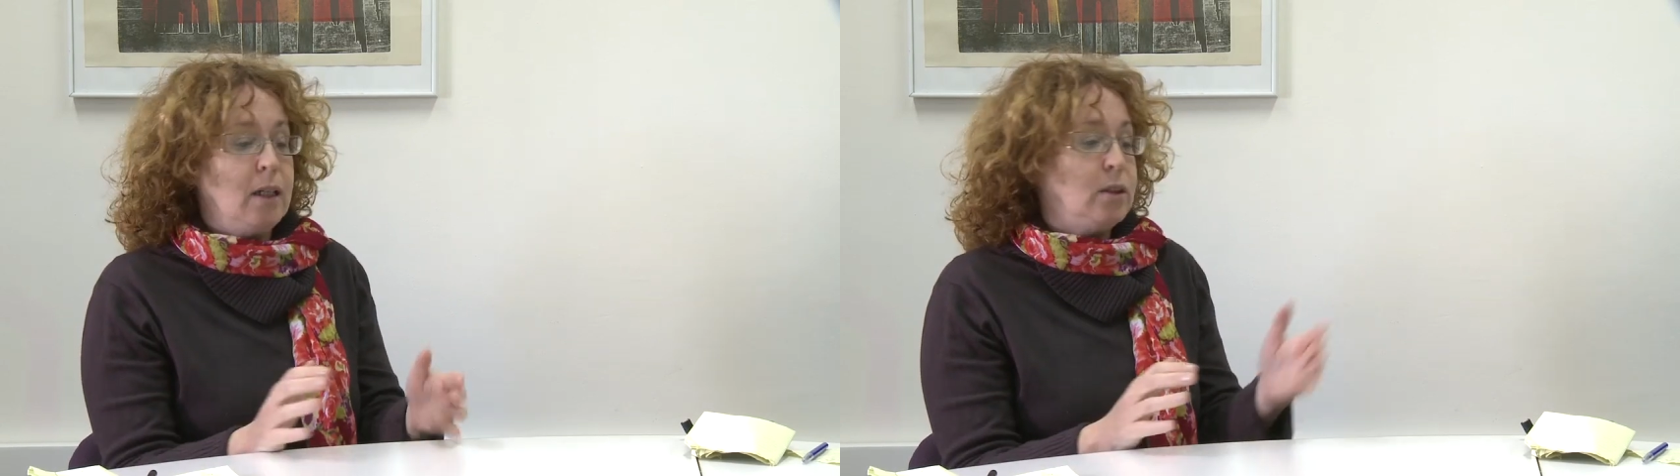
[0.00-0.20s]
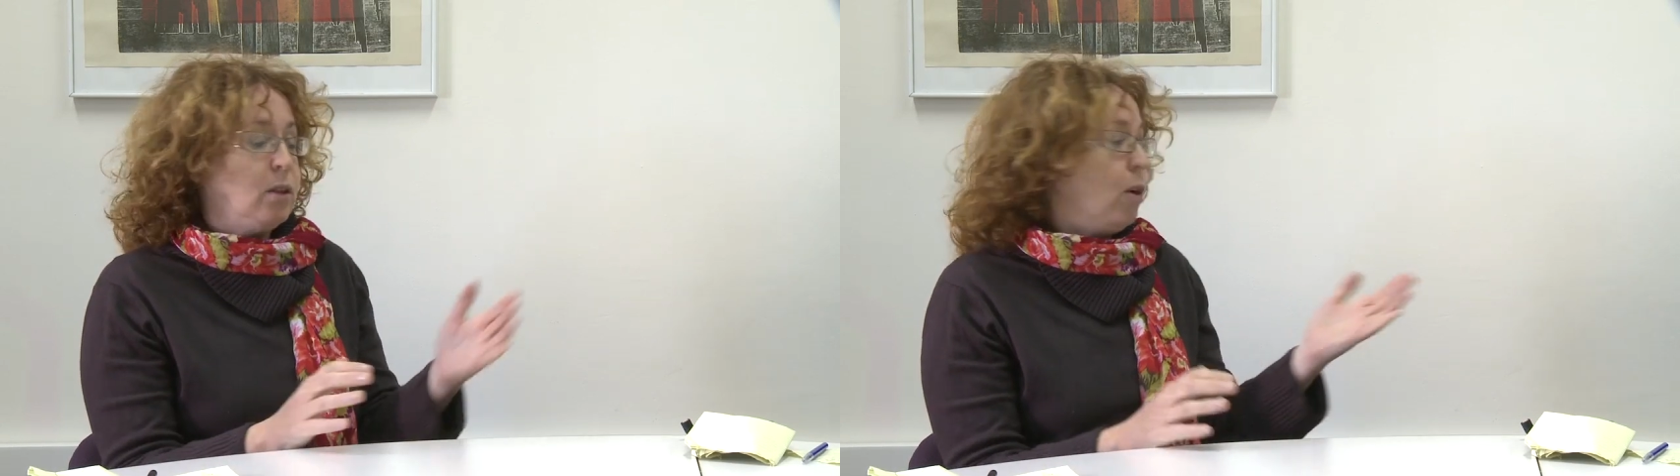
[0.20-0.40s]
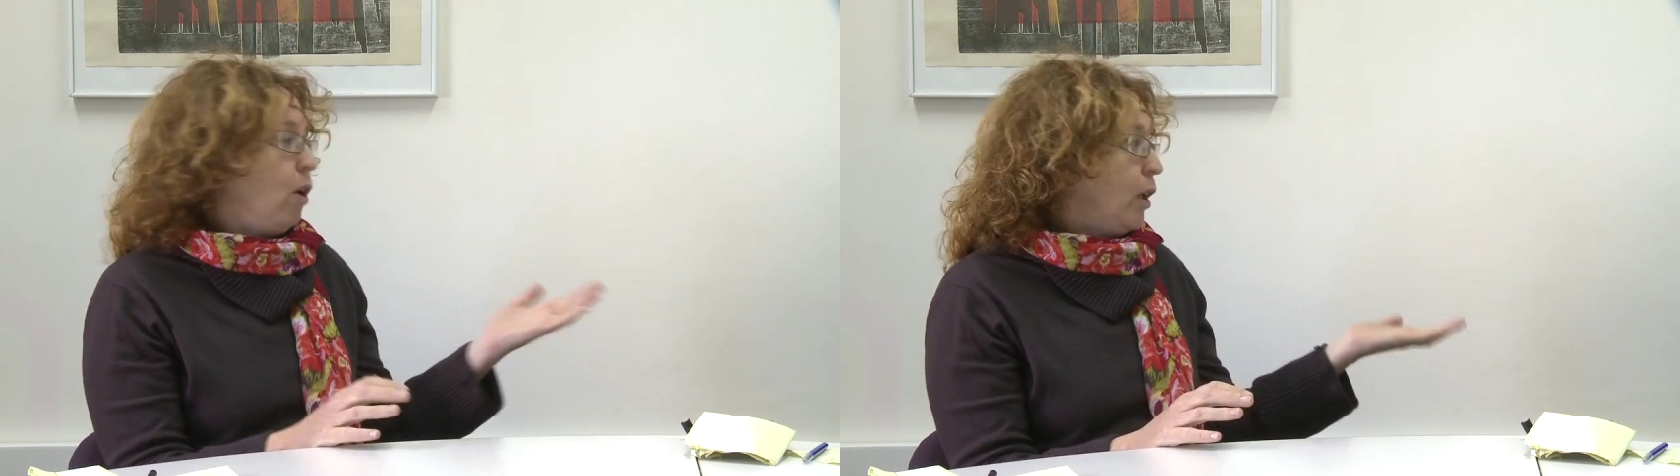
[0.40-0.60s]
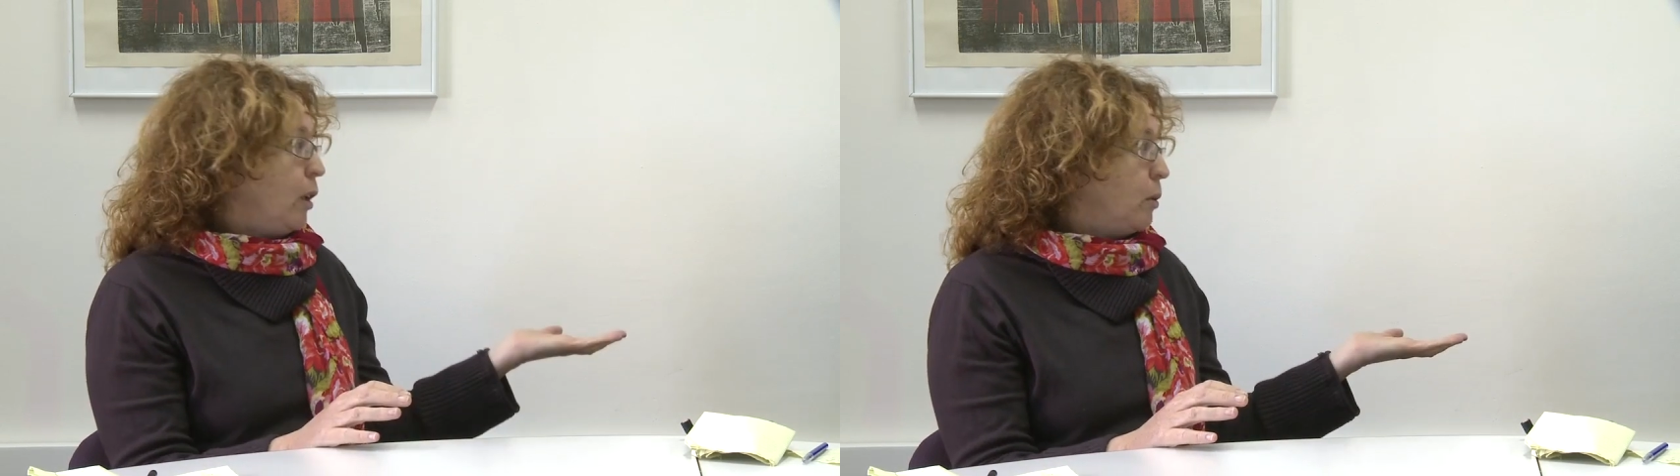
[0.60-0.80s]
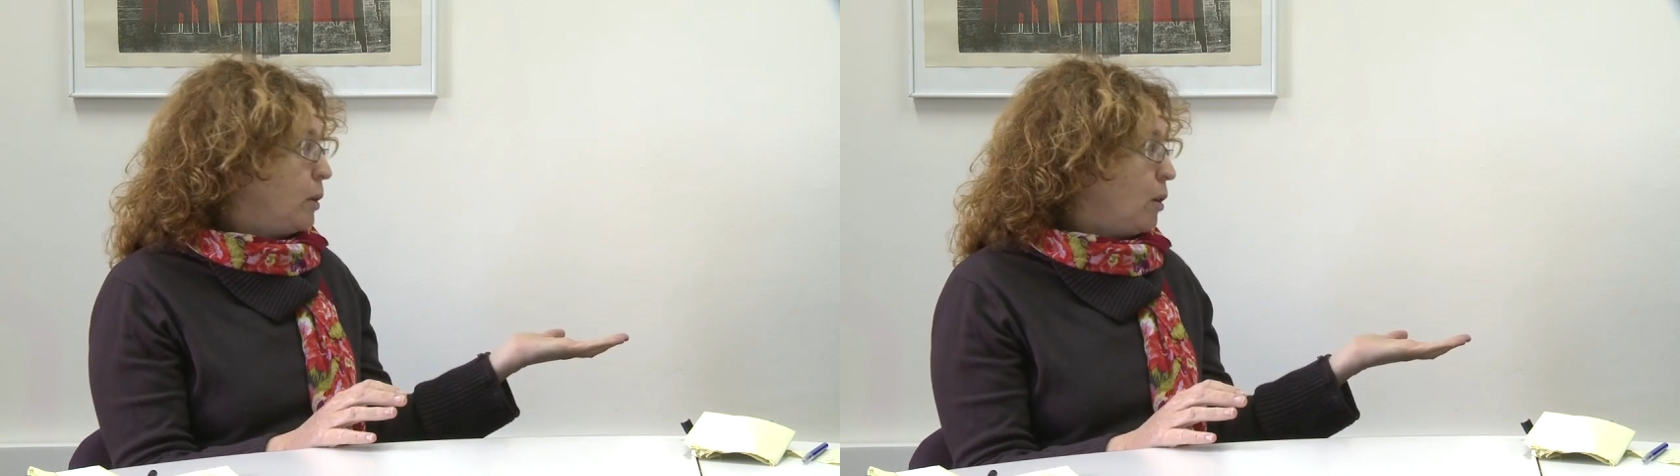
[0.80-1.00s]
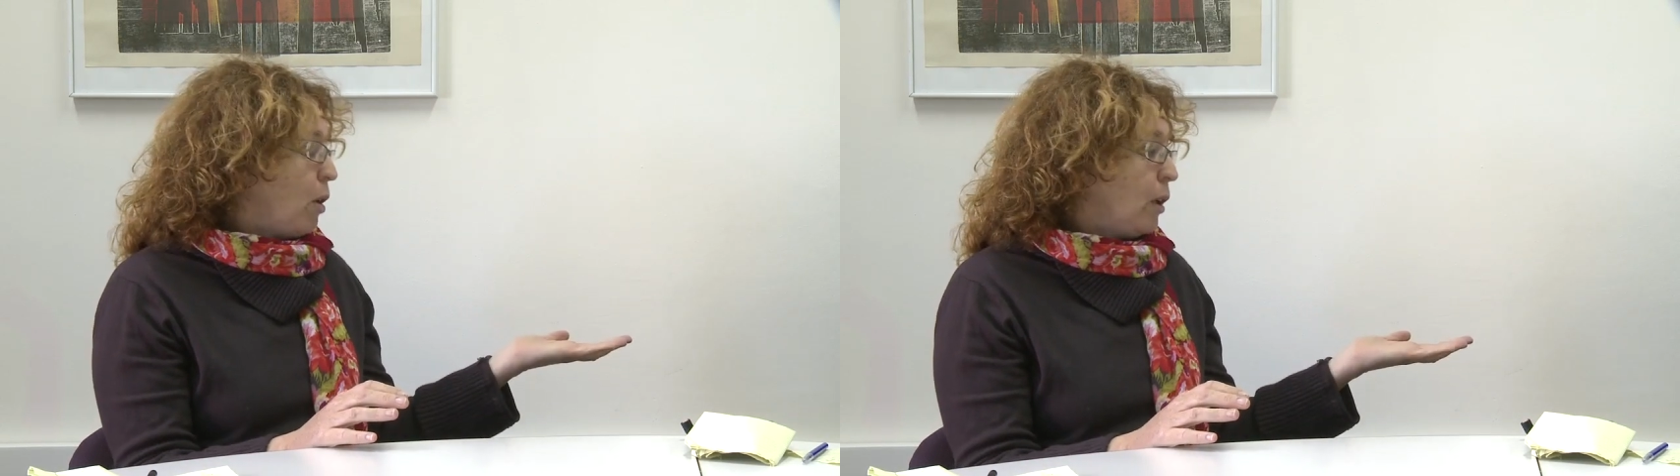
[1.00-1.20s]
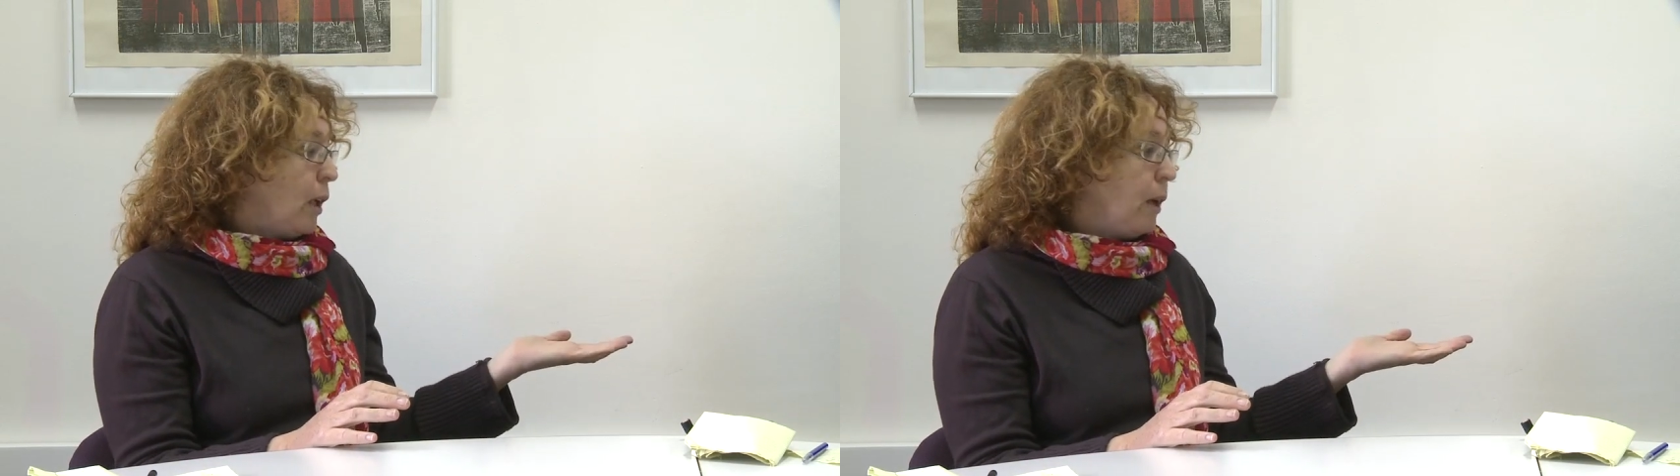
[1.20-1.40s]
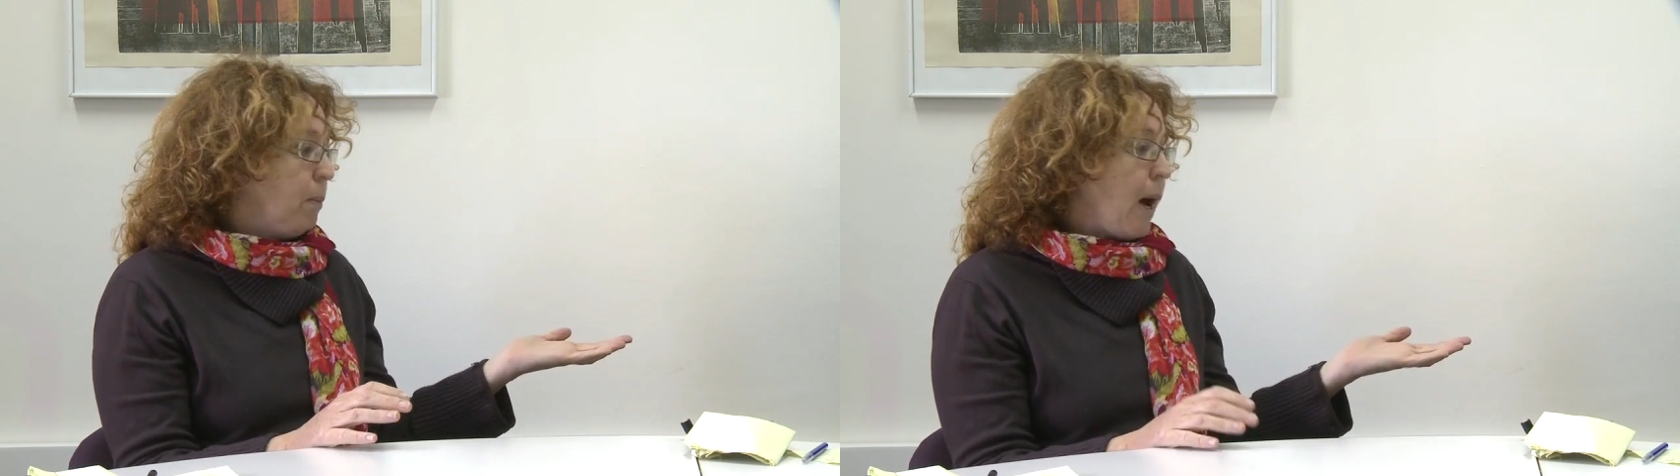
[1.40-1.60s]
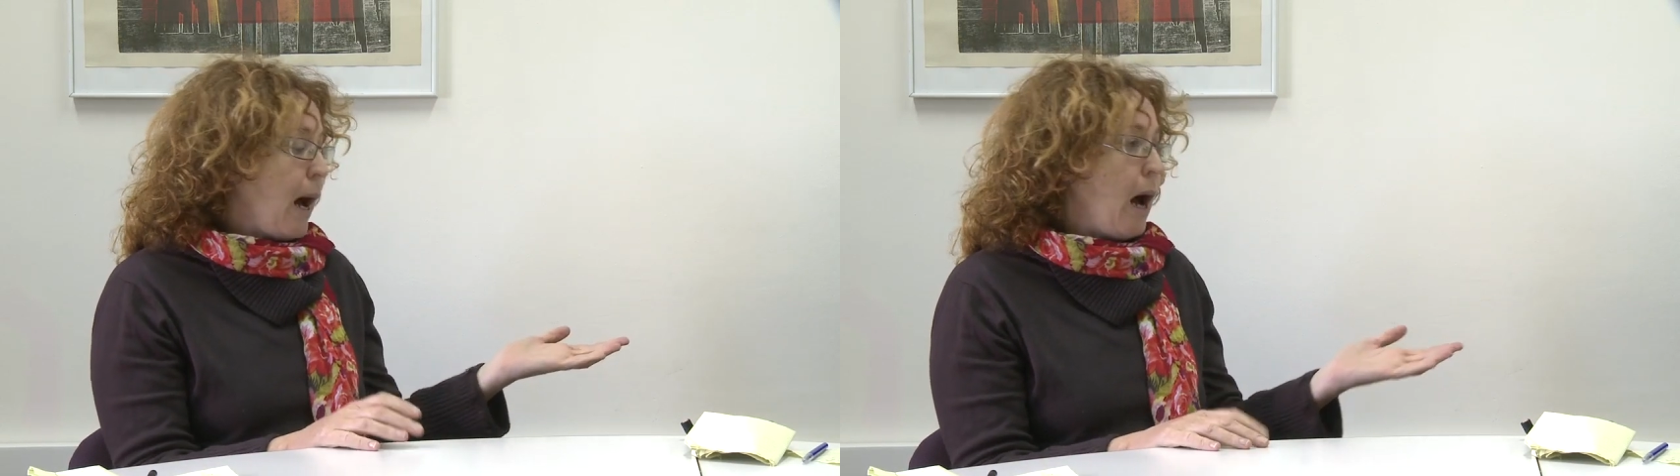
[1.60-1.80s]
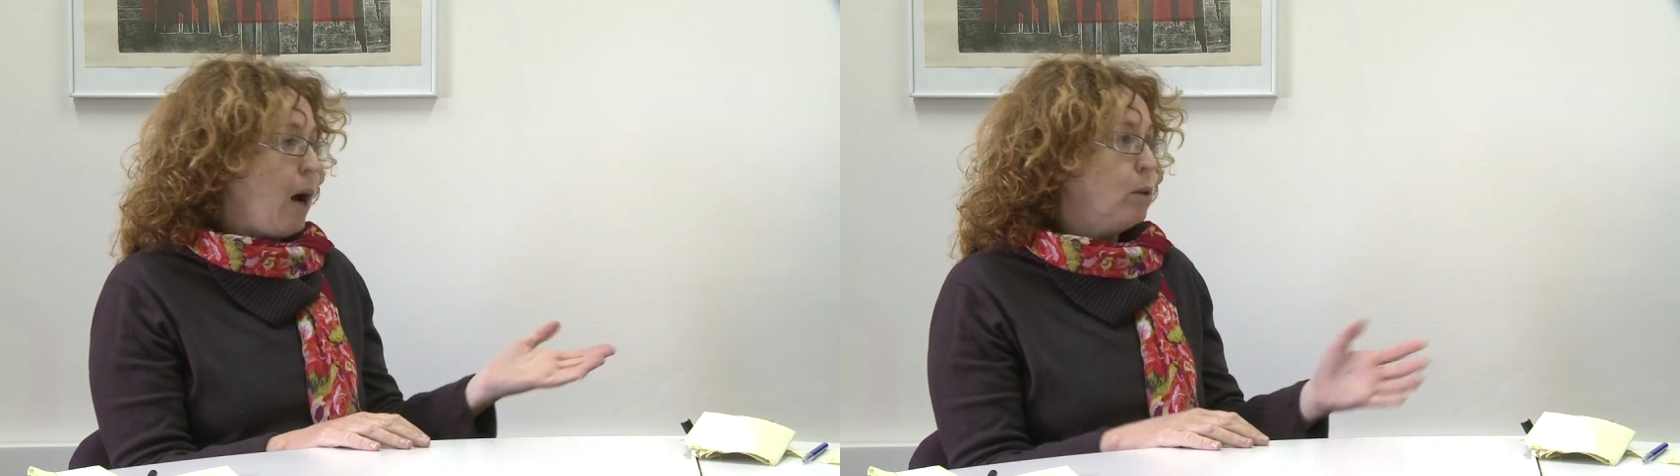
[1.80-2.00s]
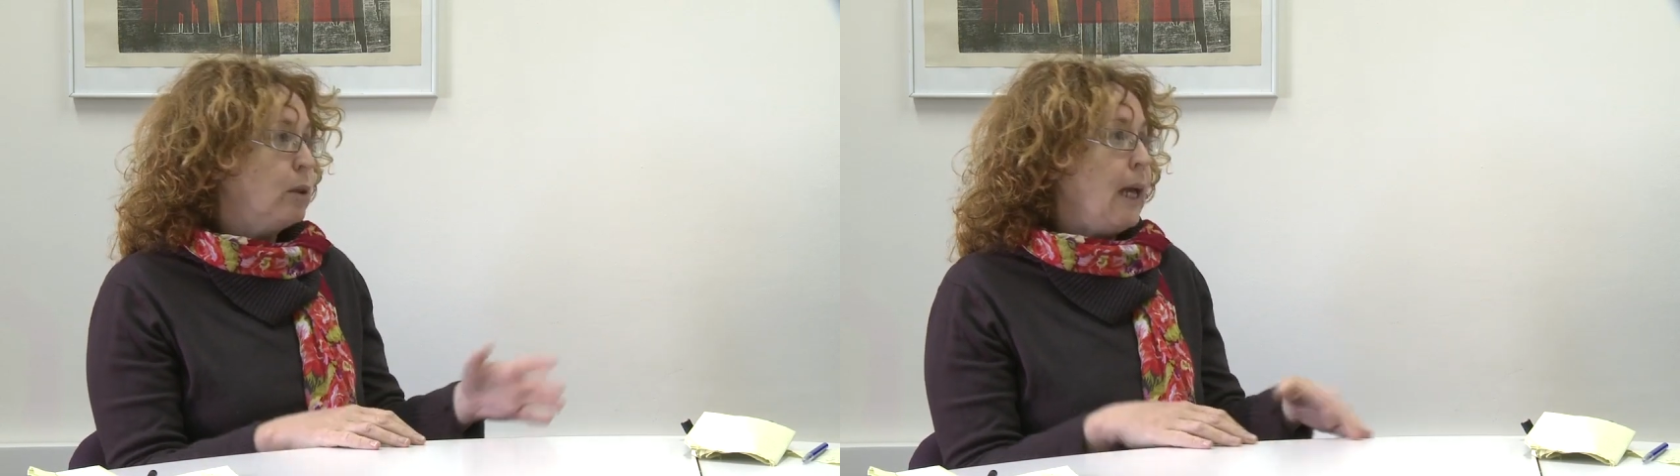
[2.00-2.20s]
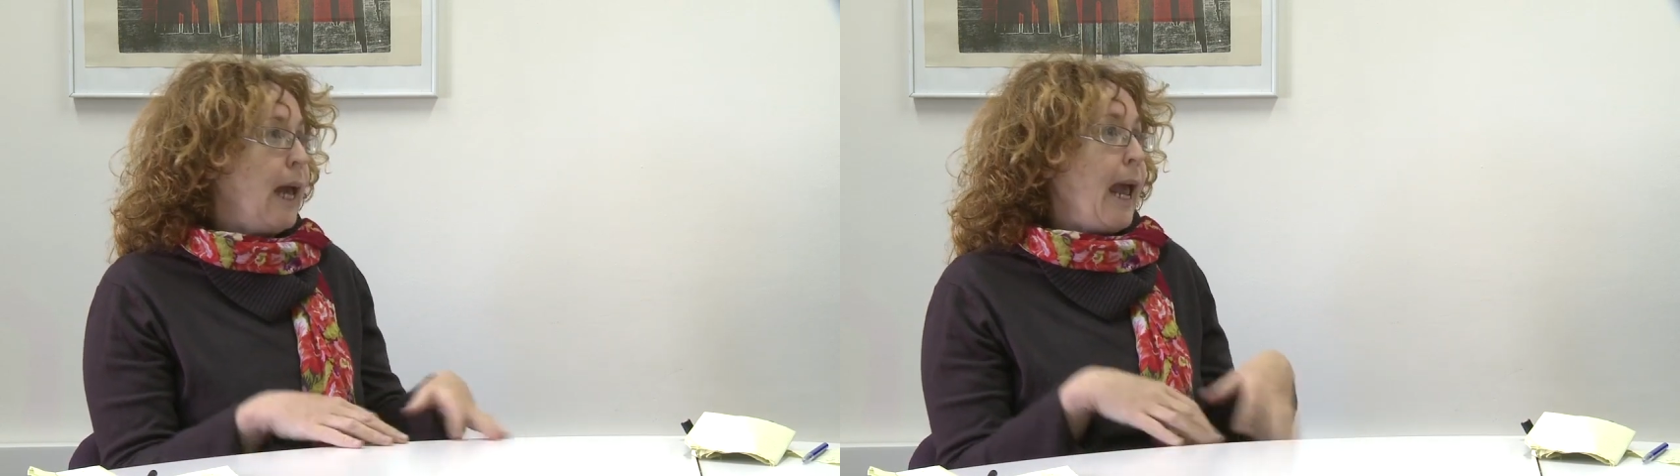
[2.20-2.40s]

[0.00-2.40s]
So, Rolly, you were talking about